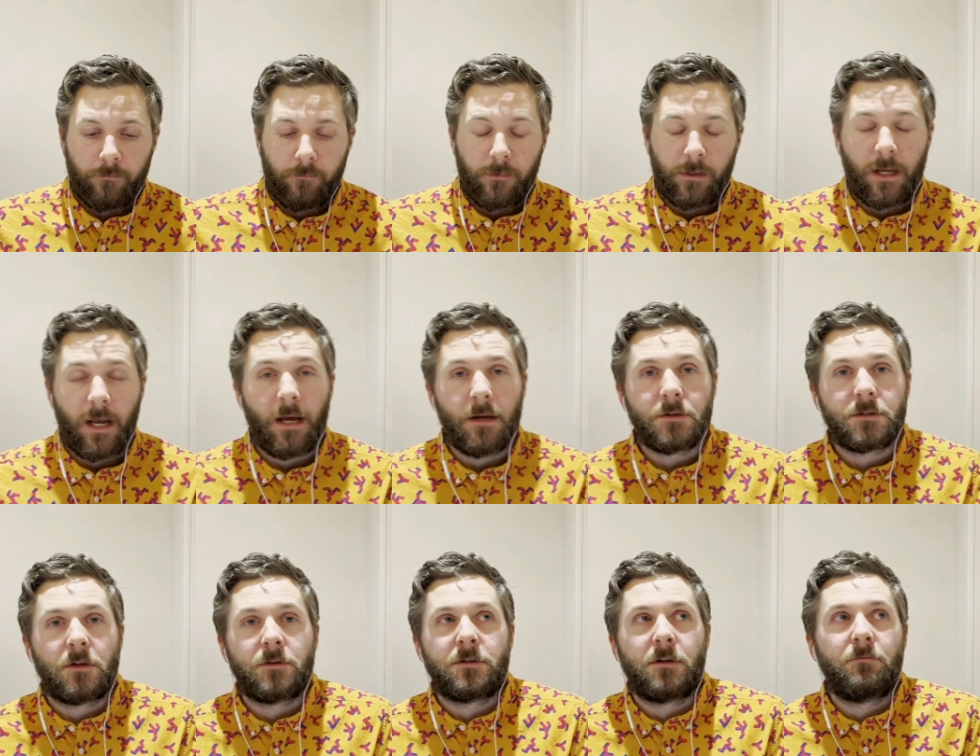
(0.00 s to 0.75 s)
Yeah,
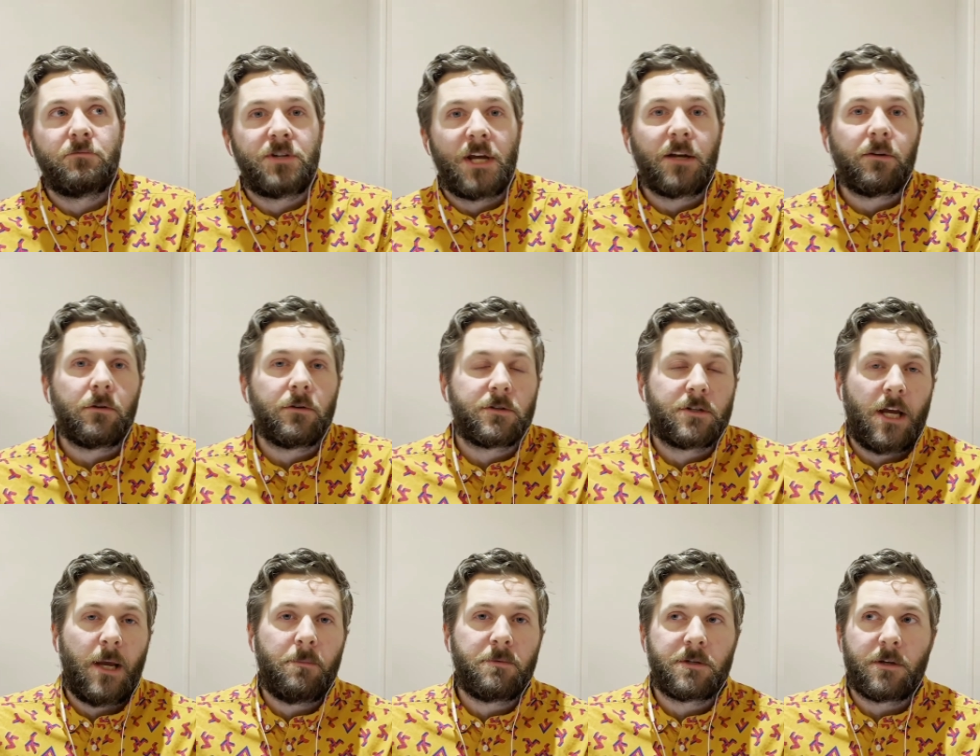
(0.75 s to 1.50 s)
so some general
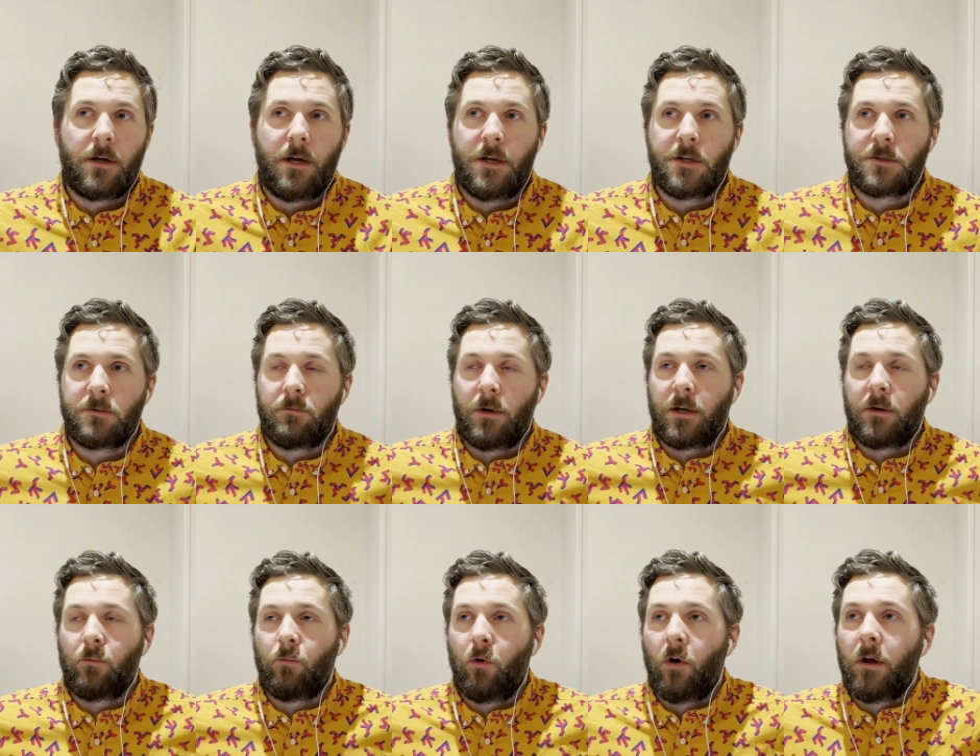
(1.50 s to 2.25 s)
tips is
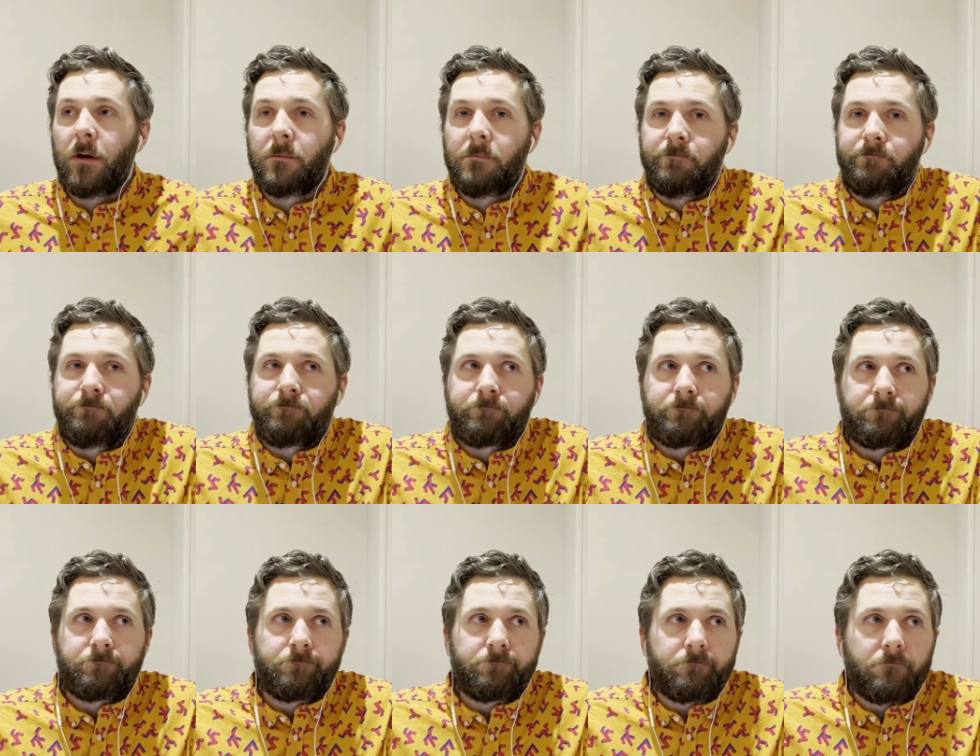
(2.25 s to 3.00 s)
like, one,
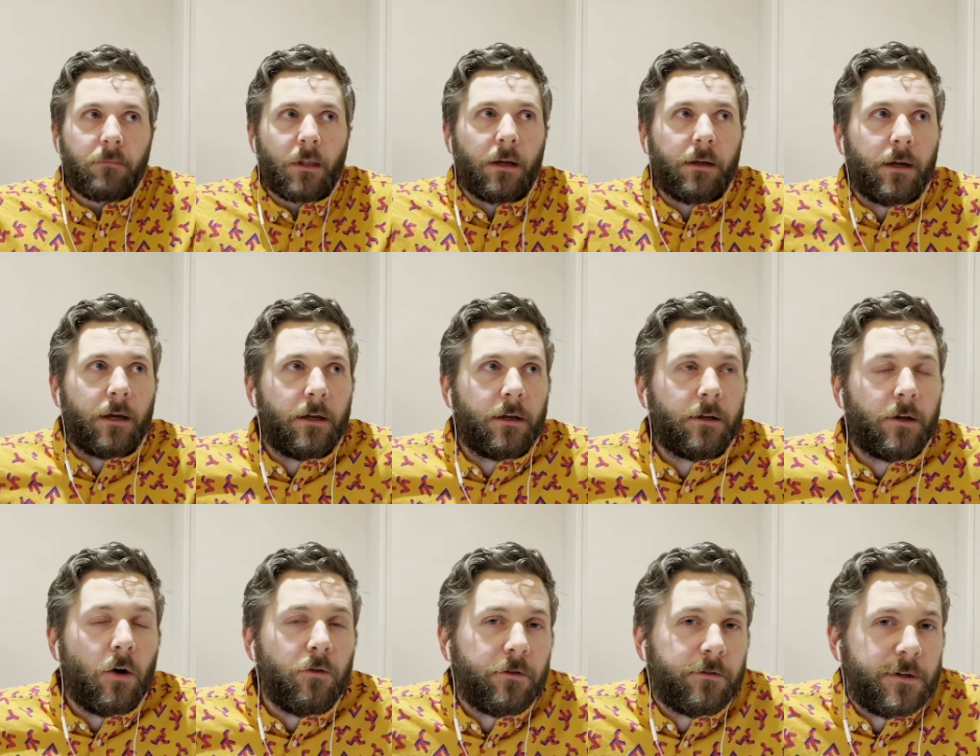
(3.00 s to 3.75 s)
kind of
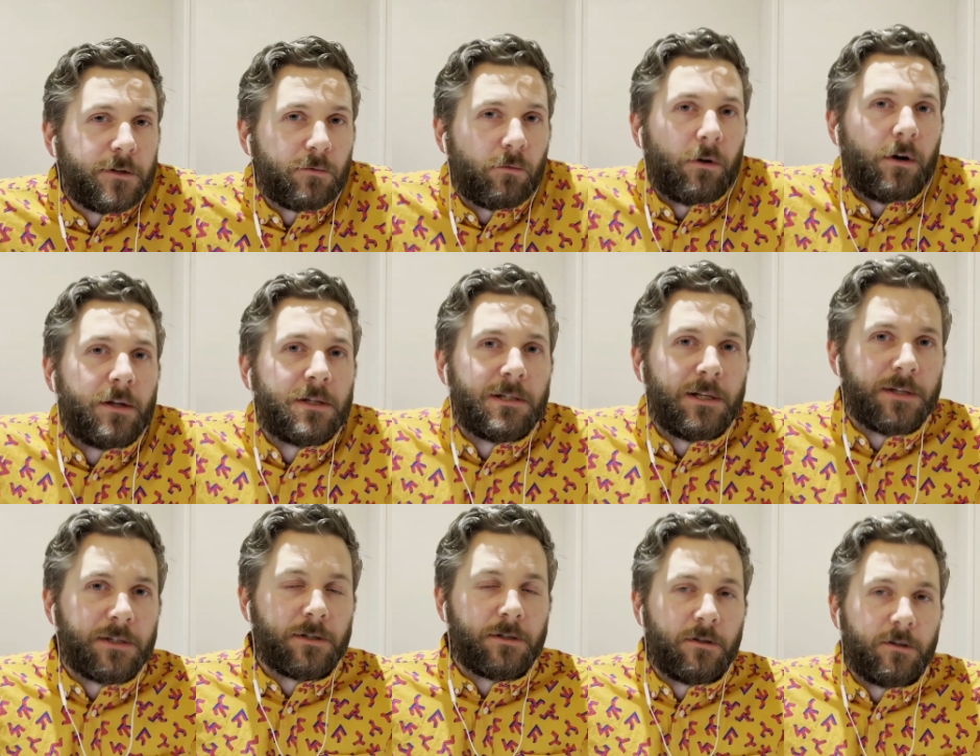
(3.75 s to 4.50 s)
go through these words,
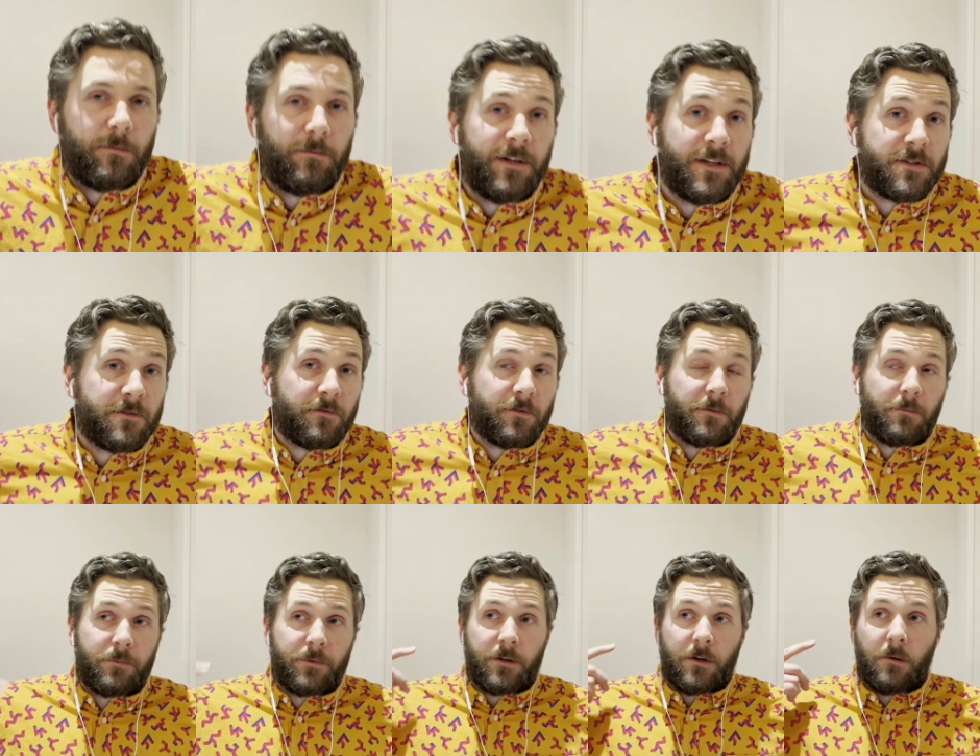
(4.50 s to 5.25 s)
listen to them, listen for
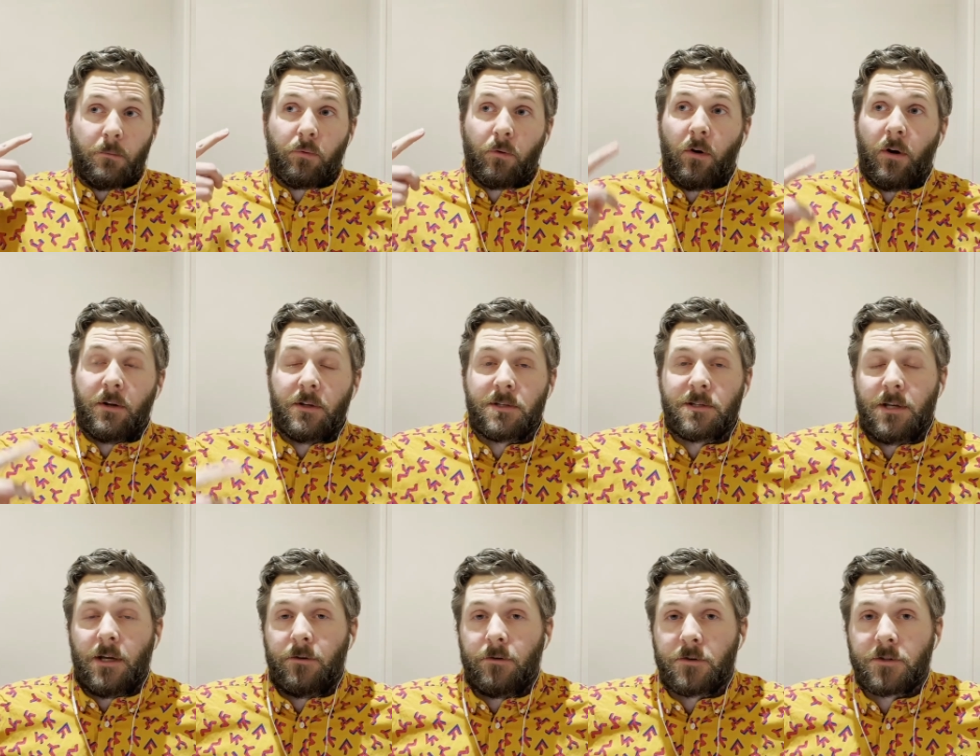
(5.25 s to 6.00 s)
the broad and
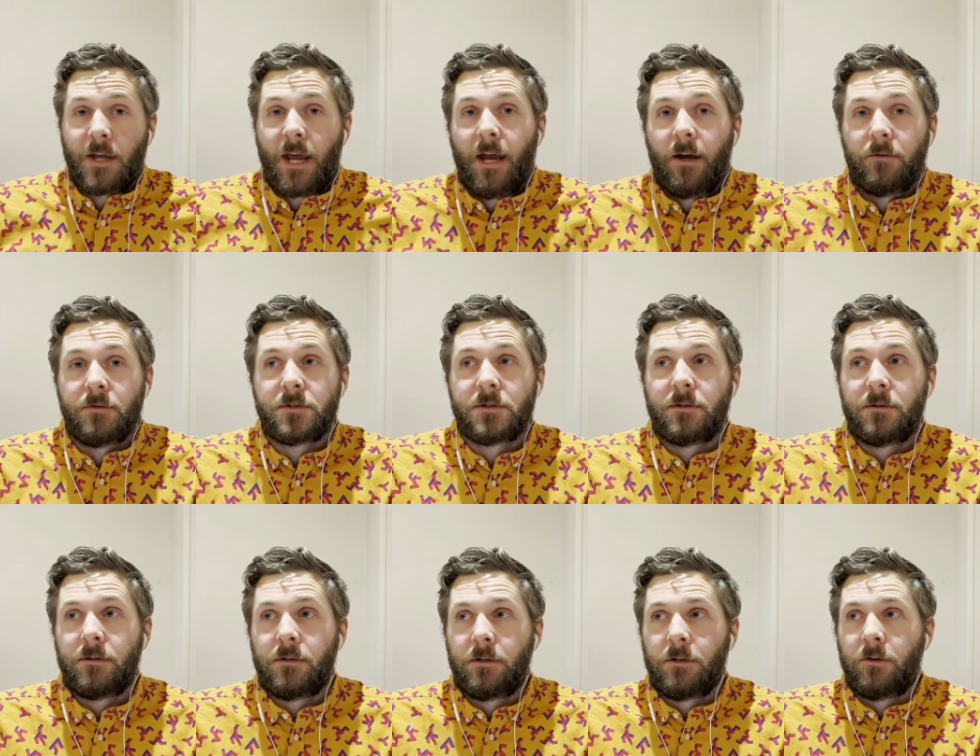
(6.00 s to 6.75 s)
slender
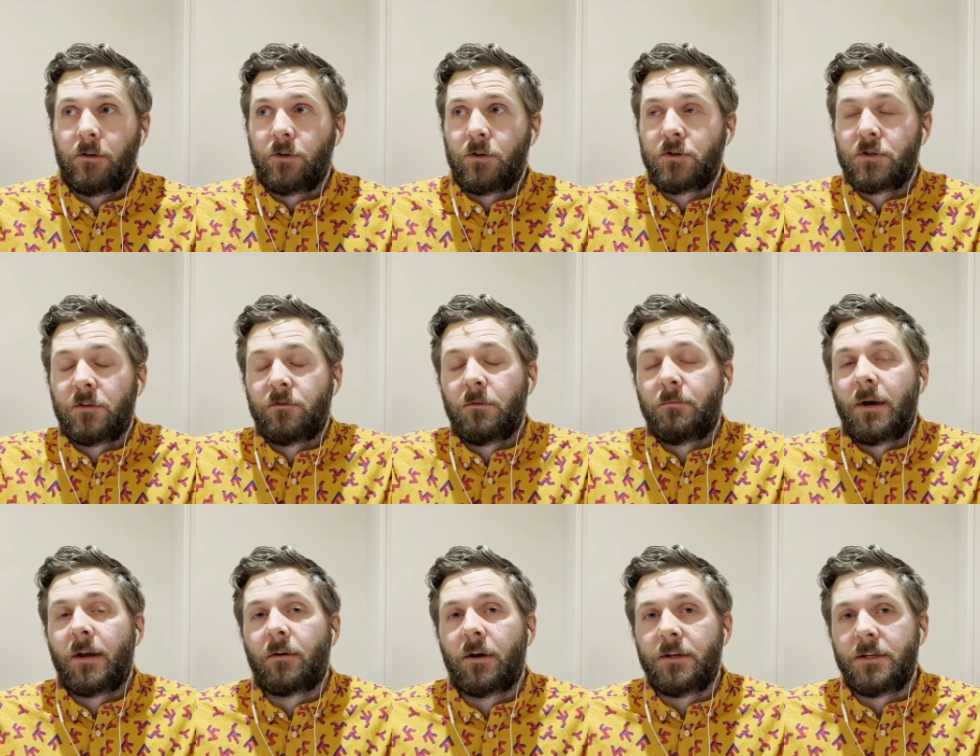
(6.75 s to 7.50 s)
sounds. You should have a
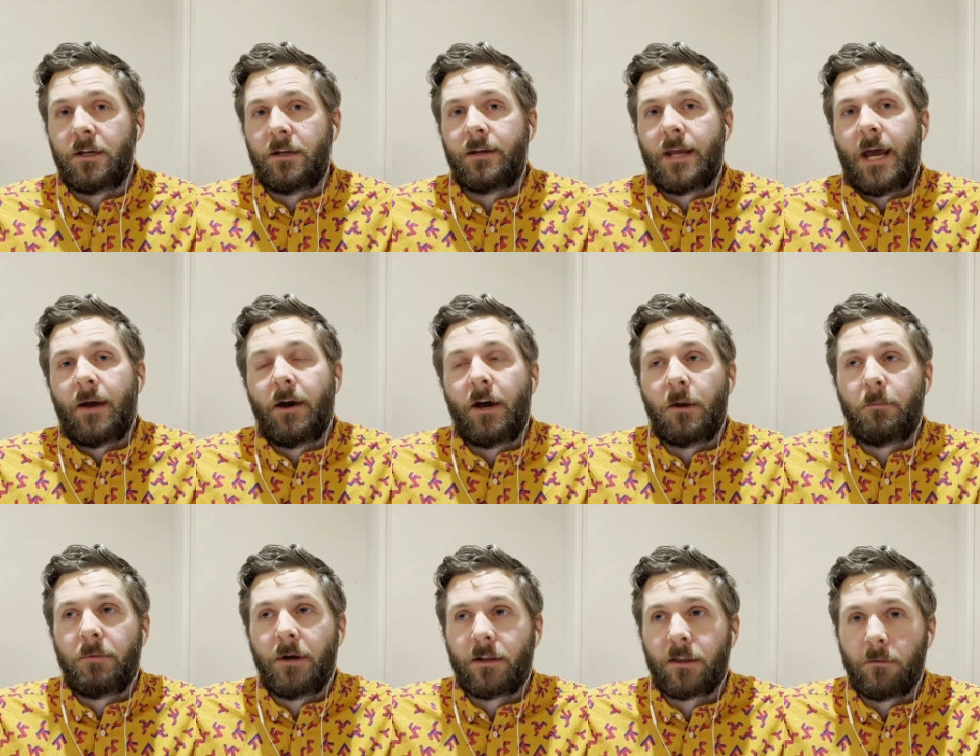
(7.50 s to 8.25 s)
better idea now how
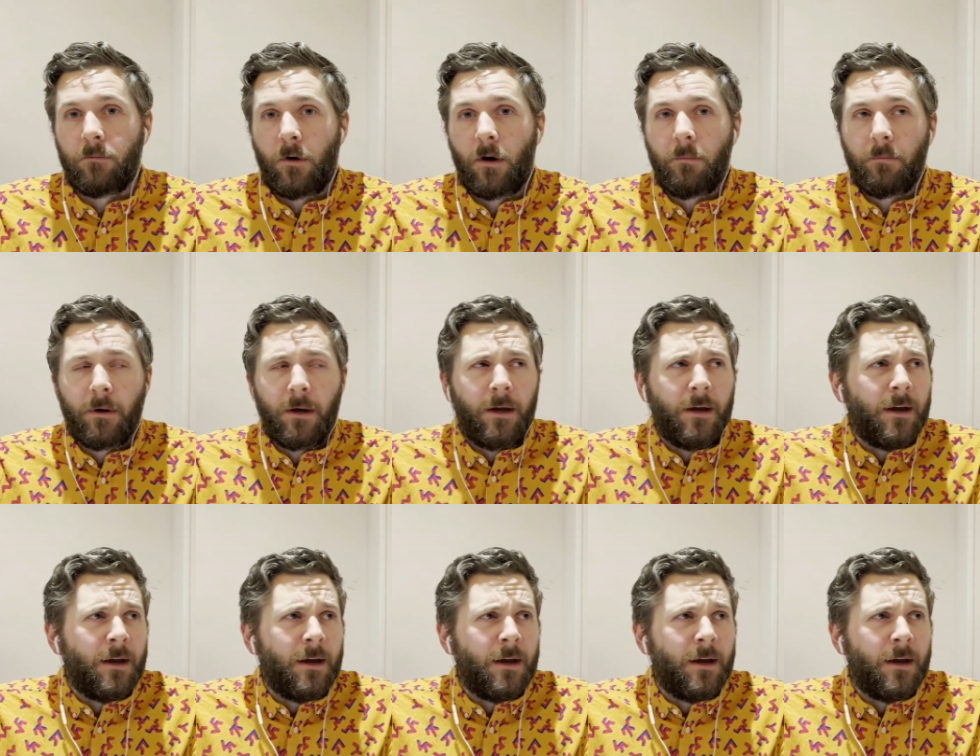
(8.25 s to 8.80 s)
to pick them up.